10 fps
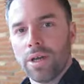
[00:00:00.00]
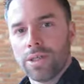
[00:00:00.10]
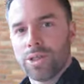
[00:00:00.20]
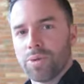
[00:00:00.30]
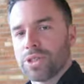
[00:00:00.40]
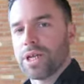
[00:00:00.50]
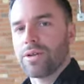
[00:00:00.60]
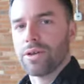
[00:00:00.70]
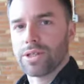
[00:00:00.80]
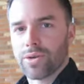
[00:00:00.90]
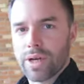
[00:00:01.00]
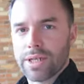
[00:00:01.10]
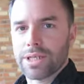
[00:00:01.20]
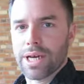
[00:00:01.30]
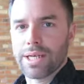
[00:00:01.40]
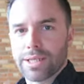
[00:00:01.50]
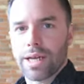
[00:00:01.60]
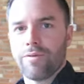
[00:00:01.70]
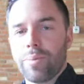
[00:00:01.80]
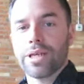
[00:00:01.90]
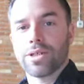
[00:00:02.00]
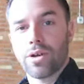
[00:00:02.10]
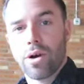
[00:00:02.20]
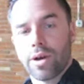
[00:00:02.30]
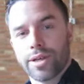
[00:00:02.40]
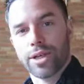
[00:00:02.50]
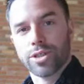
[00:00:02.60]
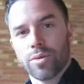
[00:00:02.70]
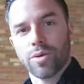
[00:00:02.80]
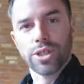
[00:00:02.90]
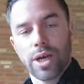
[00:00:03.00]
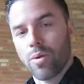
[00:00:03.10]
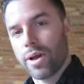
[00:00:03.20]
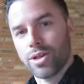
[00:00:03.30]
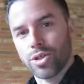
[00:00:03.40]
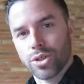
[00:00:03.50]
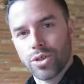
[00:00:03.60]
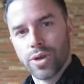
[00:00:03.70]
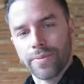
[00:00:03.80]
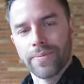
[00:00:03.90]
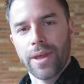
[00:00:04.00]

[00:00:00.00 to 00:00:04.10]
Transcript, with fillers: She puts together all these great designs kind of based on architecture, which I quite enjoy shooting.